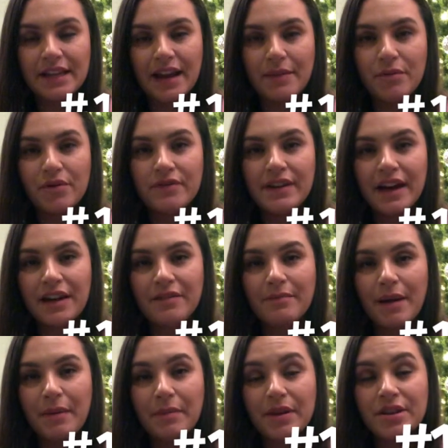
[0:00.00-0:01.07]
that I moved out of
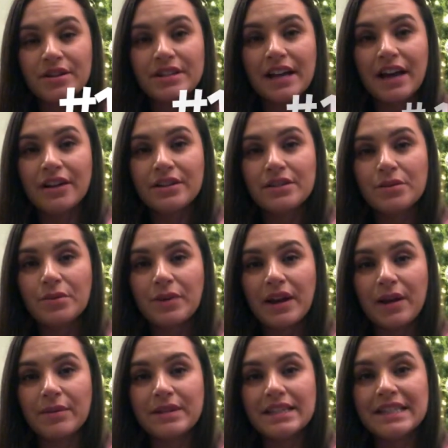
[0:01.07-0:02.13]
my mother's house when
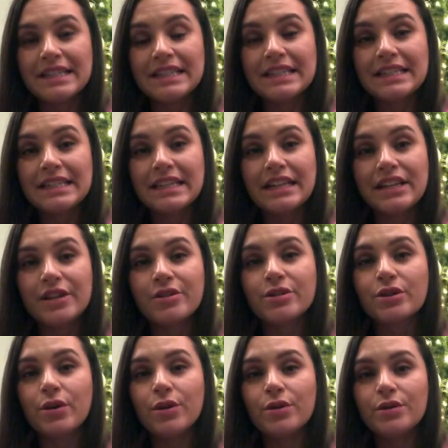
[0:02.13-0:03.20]
I was 16
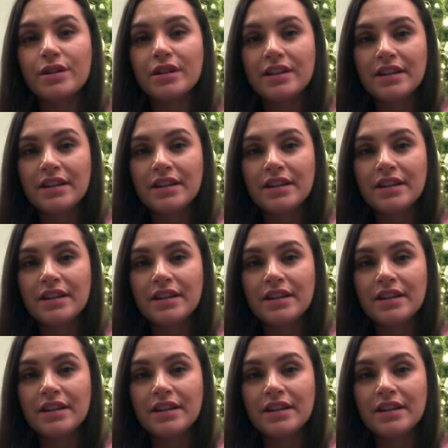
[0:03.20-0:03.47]
years old.